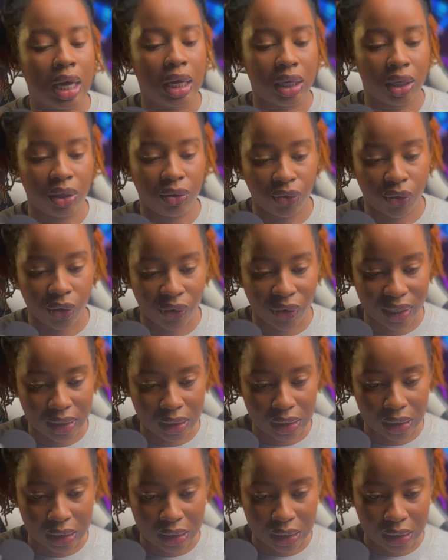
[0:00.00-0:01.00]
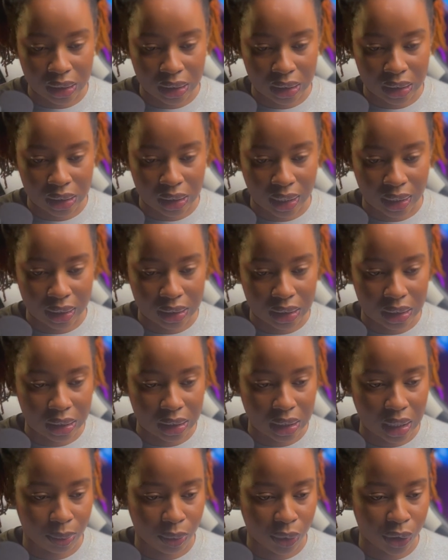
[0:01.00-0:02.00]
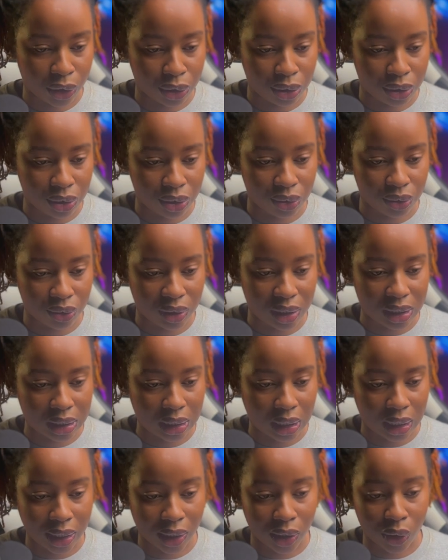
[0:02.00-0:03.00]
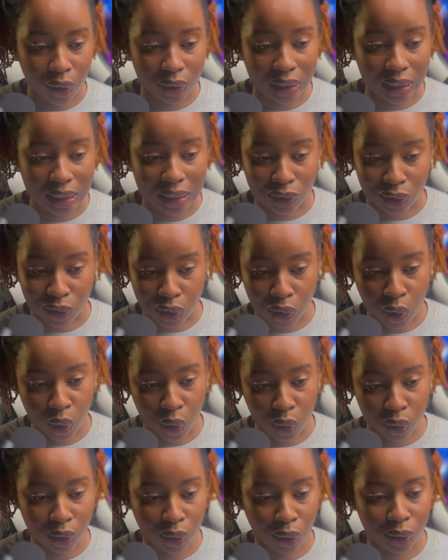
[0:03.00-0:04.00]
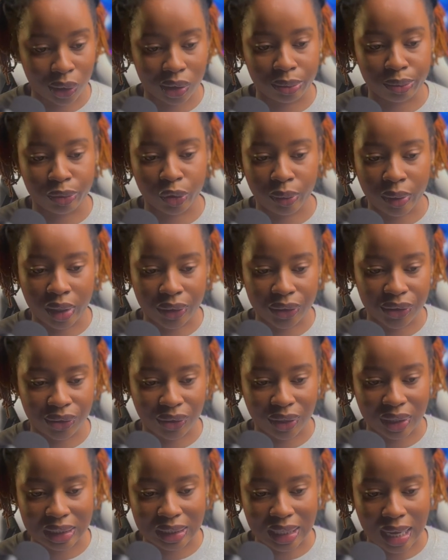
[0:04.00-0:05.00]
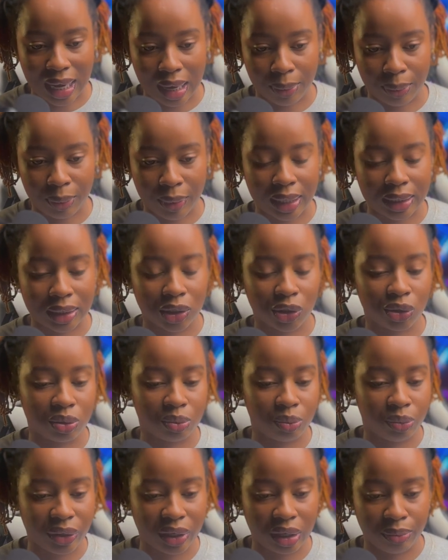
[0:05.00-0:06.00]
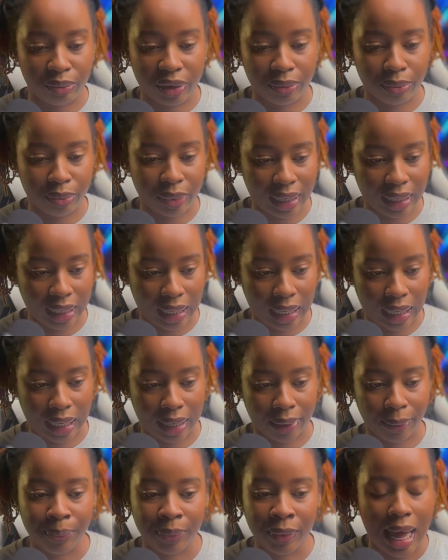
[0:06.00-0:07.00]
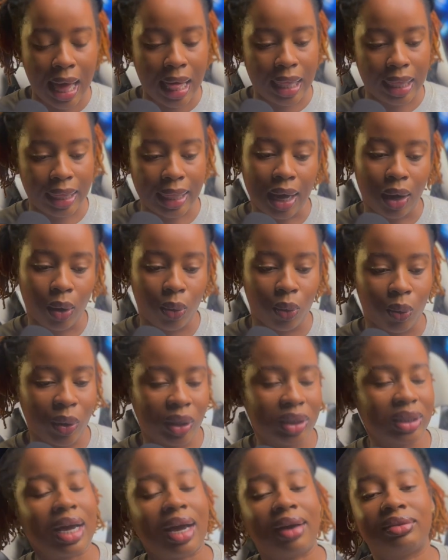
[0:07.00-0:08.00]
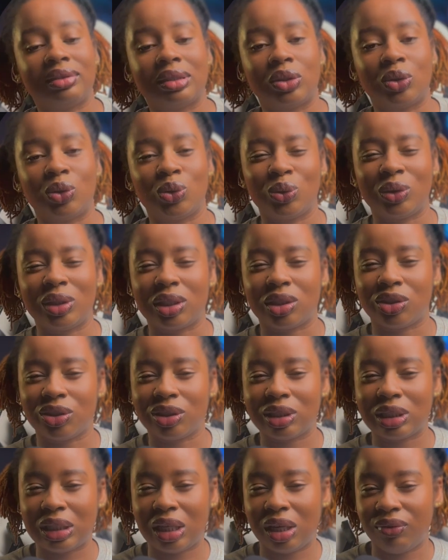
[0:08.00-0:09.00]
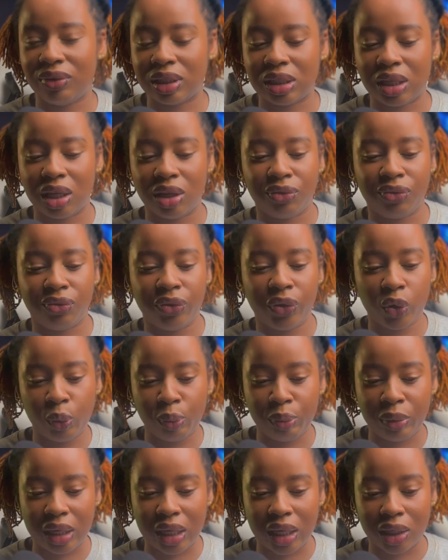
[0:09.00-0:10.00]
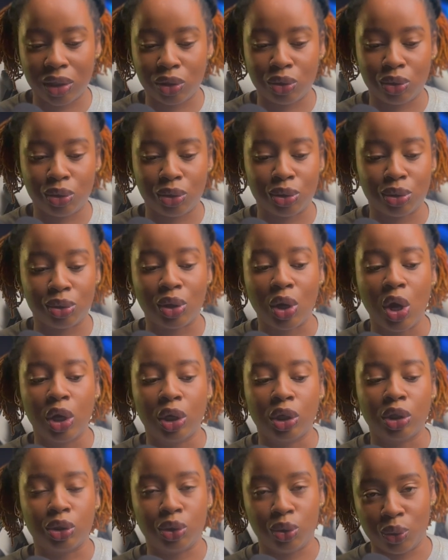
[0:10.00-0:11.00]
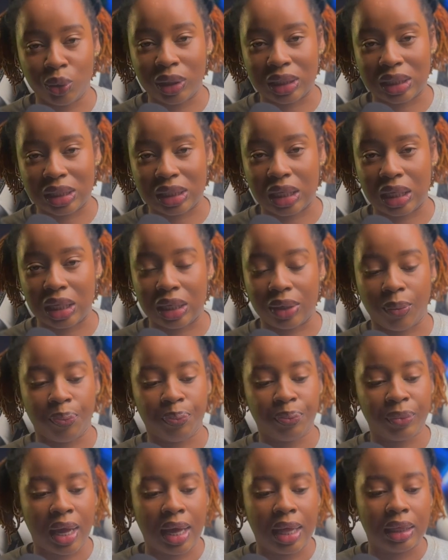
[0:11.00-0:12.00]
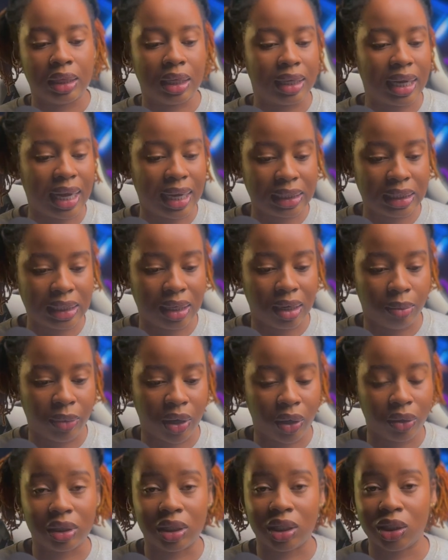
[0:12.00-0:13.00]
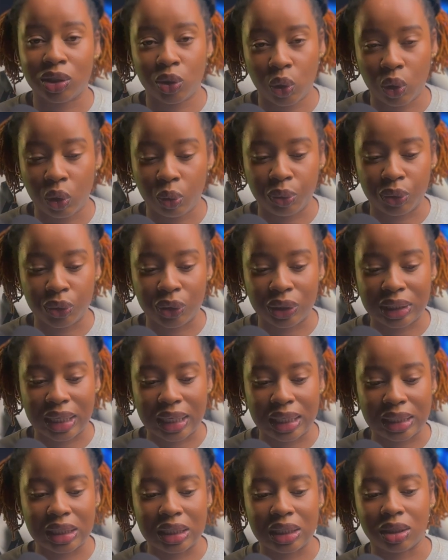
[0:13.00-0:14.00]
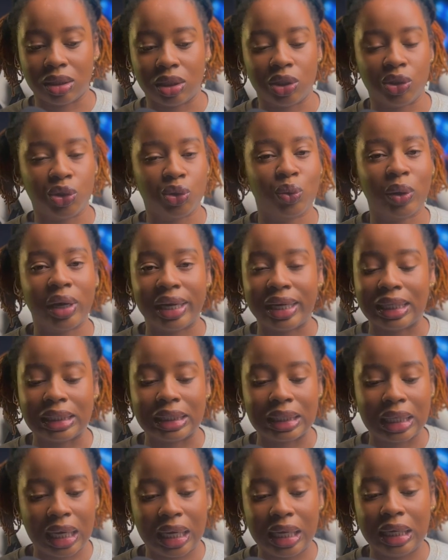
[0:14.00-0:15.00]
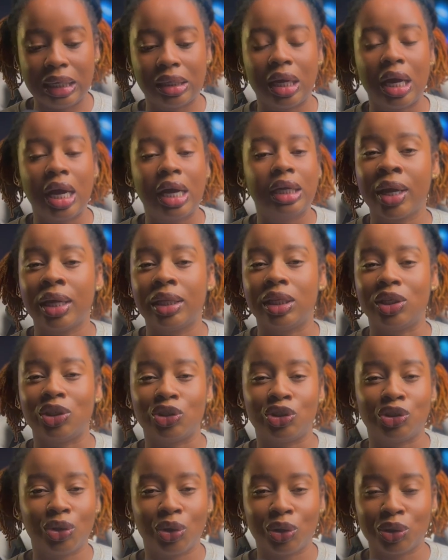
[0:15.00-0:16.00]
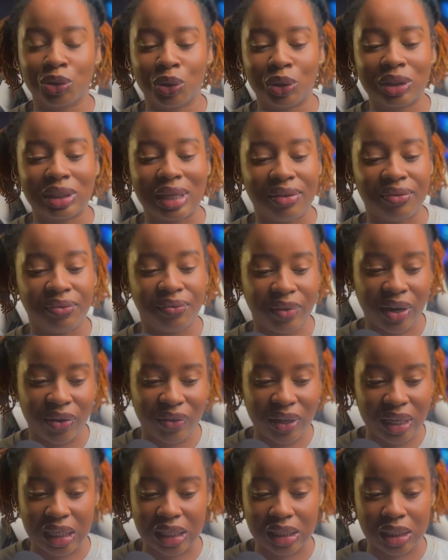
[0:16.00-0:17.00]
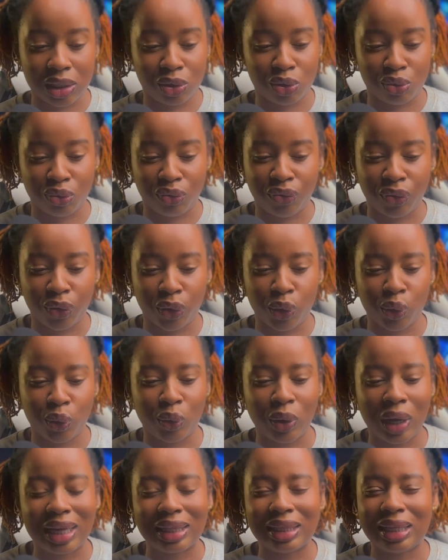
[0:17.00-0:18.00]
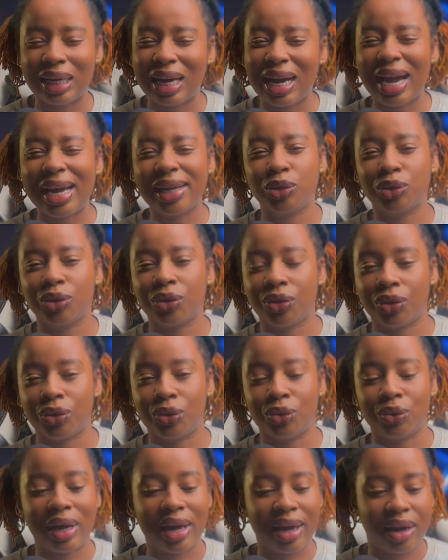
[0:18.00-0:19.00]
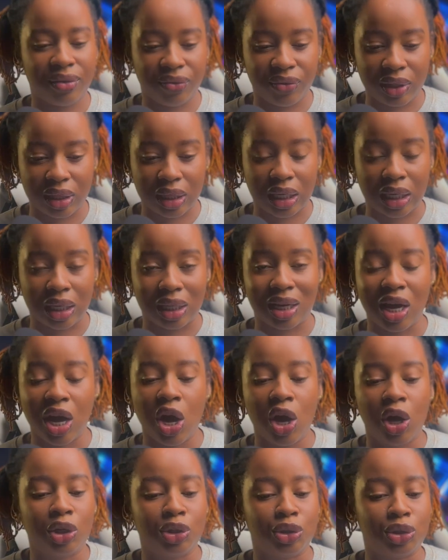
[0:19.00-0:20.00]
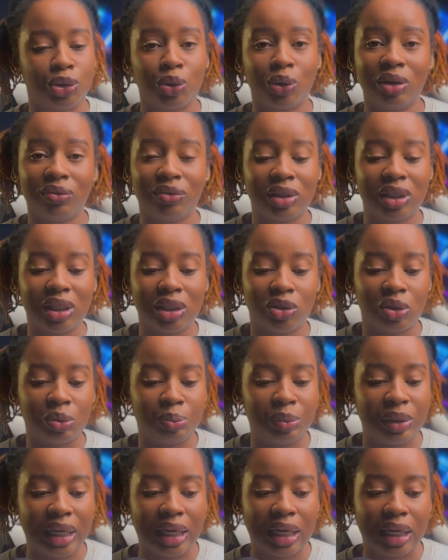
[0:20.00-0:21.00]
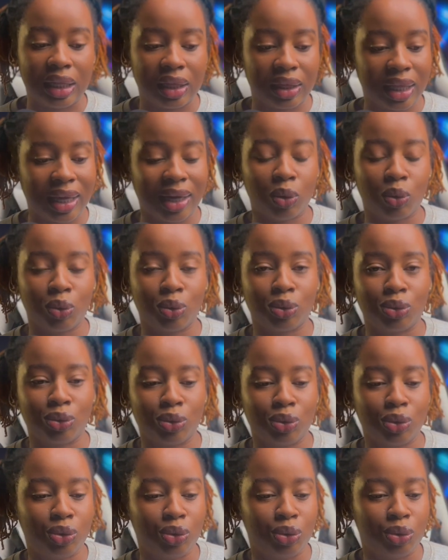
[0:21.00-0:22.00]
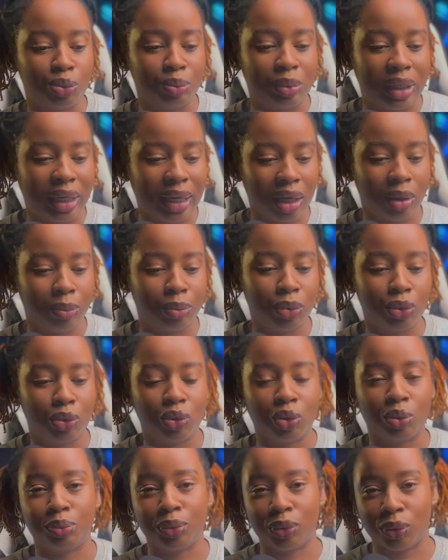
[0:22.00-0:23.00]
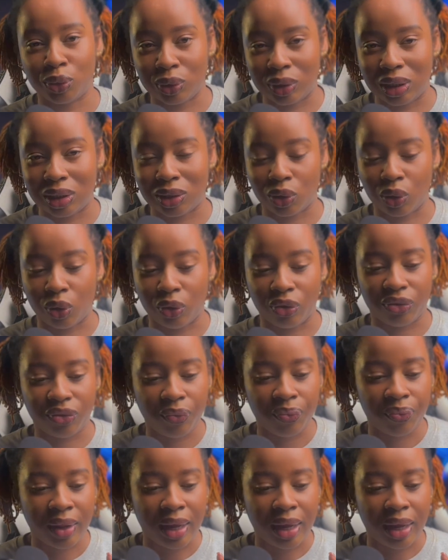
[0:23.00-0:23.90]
If you already did, next thing I'm going to do is click on installed on the MobileTrans app and it should bring me back here. Now, what I have to do is just give it a few minutes to do its thing. The nice thing about this whole process is the UI is clean, the instructions are very easy to follow and they guide you through everything. You don't even need to be a tech guru to be able to pull this off.